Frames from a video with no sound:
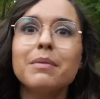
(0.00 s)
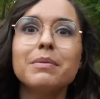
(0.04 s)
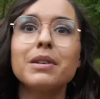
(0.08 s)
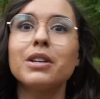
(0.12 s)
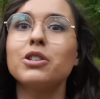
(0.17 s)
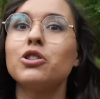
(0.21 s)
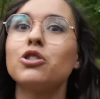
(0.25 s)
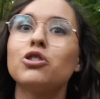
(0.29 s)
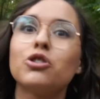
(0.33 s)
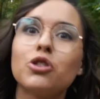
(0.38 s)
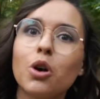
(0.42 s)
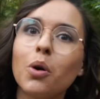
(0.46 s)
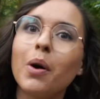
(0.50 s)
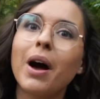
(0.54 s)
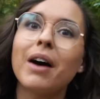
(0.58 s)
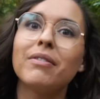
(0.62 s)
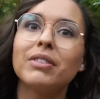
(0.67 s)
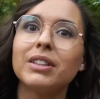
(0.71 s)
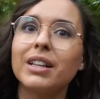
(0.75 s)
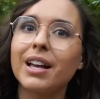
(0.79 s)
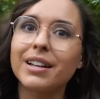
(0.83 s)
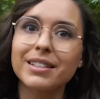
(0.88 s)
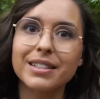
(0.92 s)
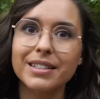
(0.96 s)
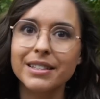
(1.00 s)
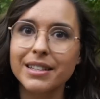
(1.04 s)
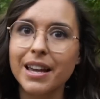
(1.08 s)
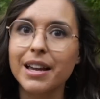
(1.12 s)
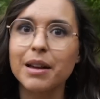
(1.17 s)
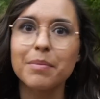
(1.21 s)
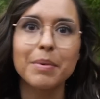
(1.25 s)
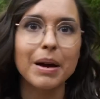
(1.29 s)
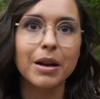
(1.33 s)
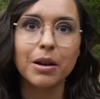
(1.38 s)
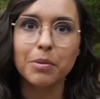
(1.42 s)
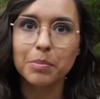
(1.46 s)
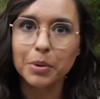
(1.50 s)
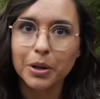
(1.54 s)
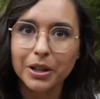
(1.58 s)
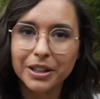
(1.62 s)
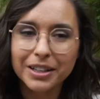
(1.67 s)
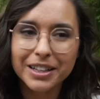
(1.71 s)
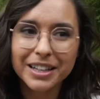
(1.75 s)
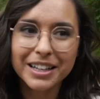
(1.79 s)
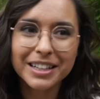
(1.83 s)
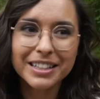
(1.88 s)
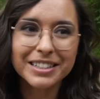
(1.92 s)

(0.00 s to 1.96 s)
I just don't have a lot to say about a book.